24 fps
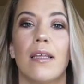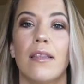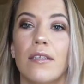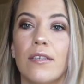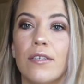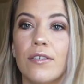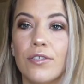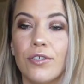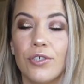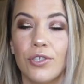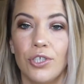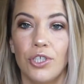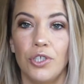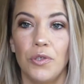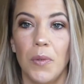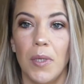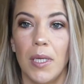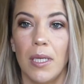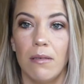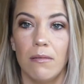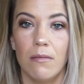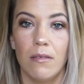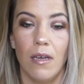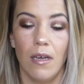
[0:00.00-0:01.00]
there
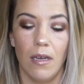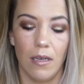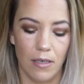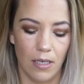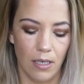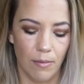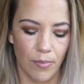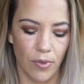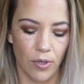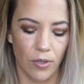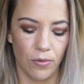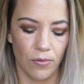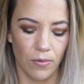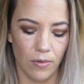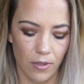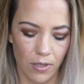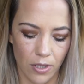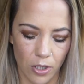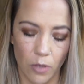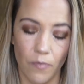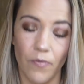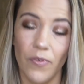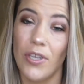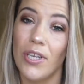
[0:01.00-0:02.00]
chewing on a bone.
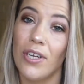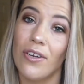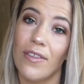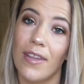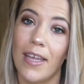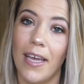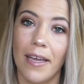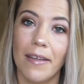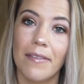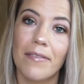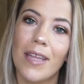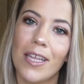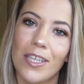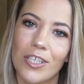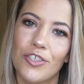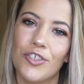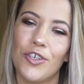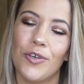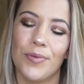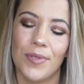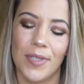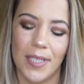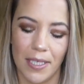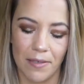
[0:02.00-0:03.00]
So if you hear that, that's
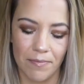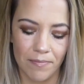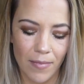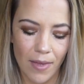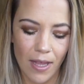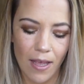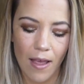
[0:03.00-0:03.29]
Josie.